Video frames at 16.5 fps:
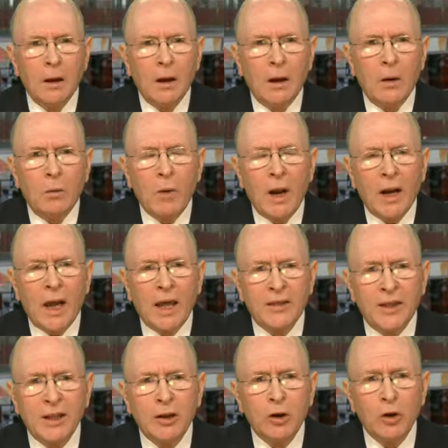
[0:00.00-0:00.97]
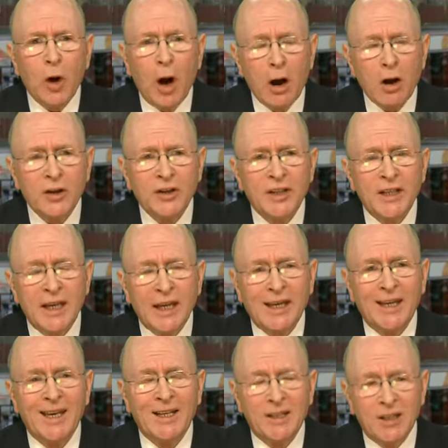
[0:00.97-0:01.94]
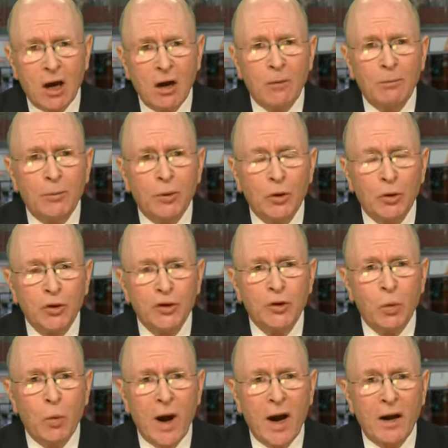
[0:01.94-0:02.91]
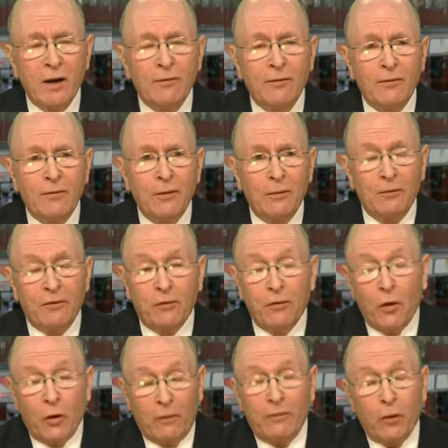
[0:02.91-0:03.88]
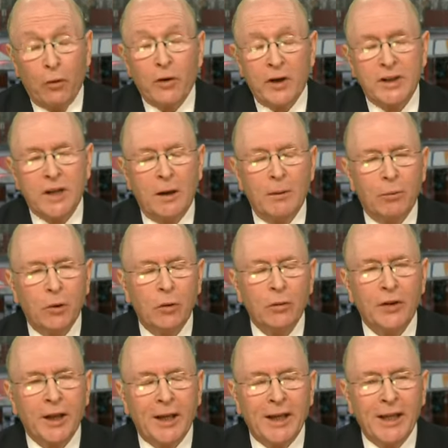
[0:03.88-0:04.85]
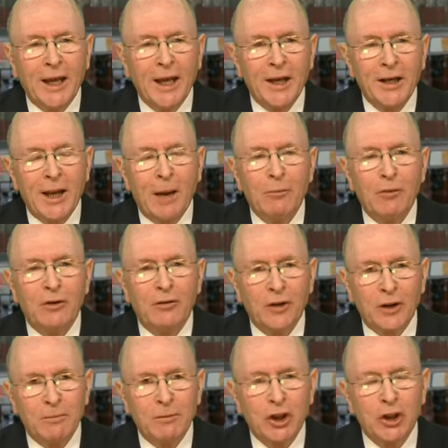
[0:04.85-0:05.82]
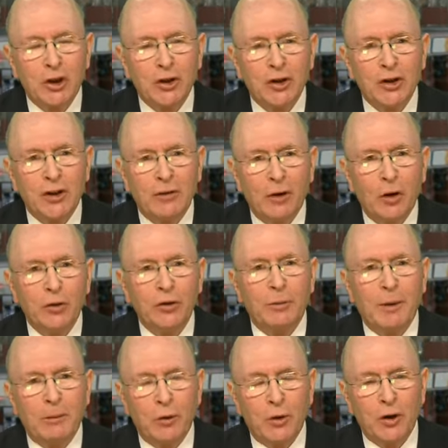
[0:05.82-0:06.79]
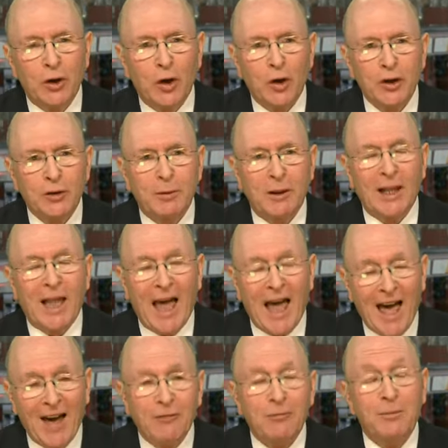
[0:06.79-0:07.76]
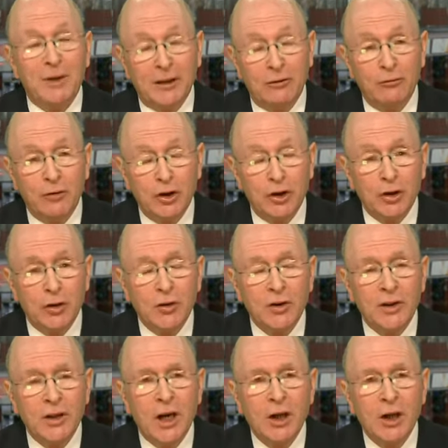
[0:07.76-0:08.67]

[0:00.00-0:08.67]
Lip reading: Well, I think you are seeing examples where, for example, the number of admissions of older people into hospital have been reduced.